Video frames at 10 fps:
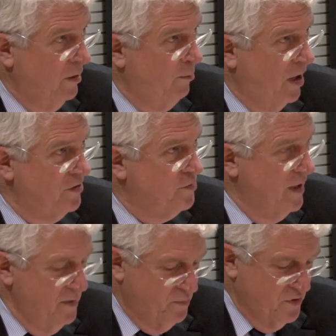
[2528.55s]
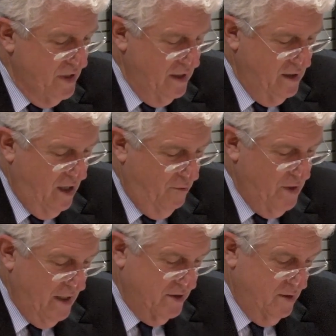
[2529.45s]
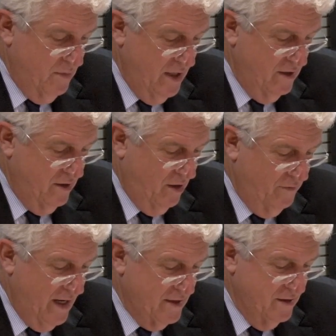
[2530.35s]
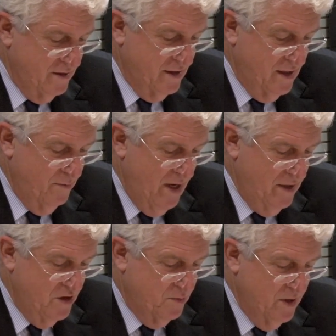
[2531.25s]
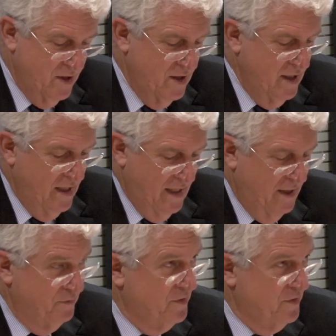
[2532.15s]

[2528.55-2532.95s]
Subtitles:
about 20% now, we estimate, of assets under management have